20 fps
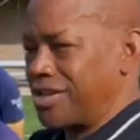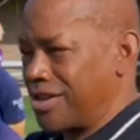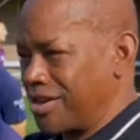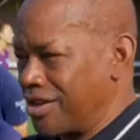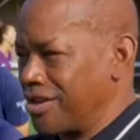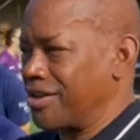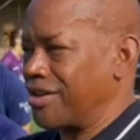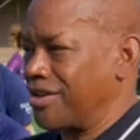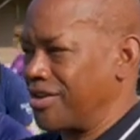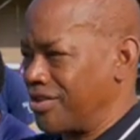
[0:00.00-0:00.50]

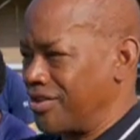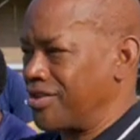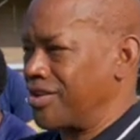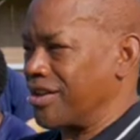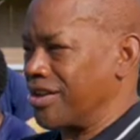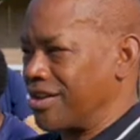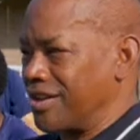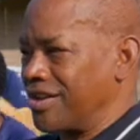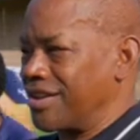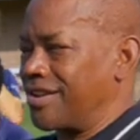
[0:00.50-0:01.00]
only
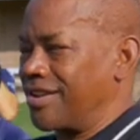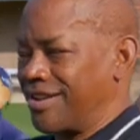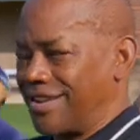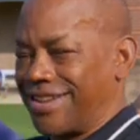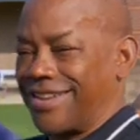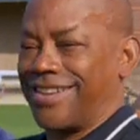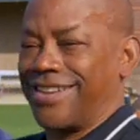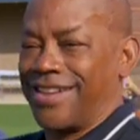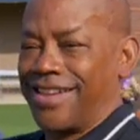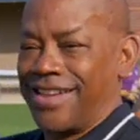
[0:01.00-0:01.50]
business, but
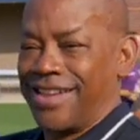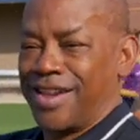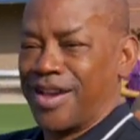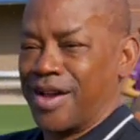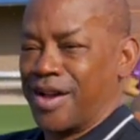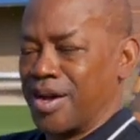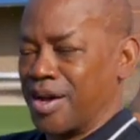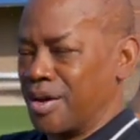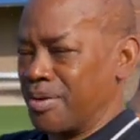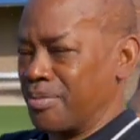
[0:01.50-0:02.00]
sports.